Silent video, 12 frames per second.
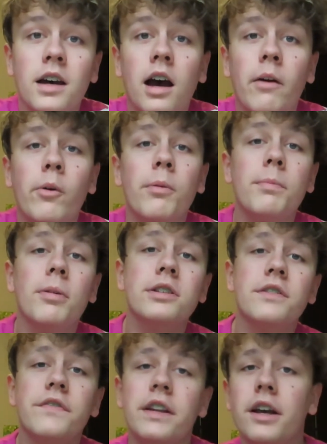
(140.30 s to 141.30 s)
I will be
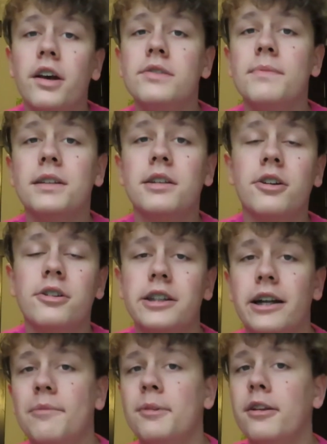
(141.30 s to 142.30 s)
posting videos. Make sure to go
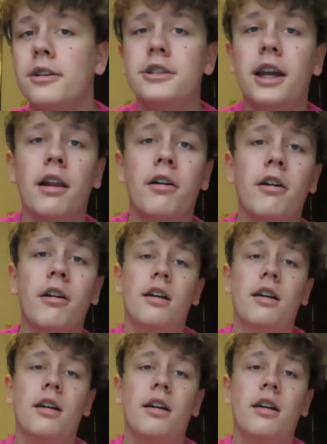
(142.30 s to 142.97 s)
check out my other channel.